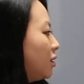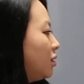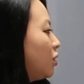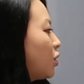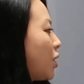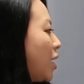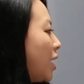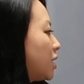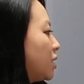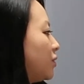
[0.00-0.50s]
And
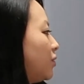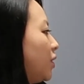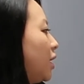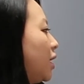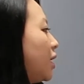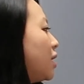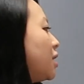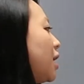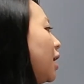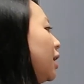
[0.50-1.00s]
then you're
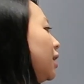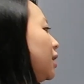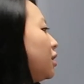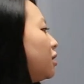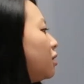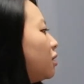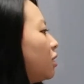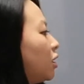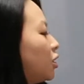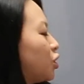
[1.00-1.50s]
activating
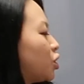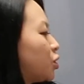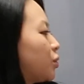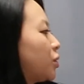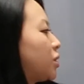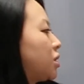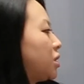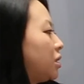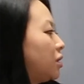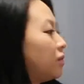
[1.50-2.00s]
90 to
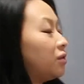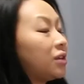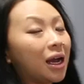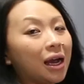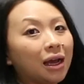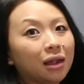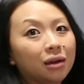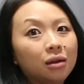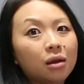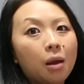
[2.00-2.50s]
100% of
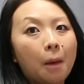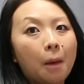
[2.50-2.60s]
that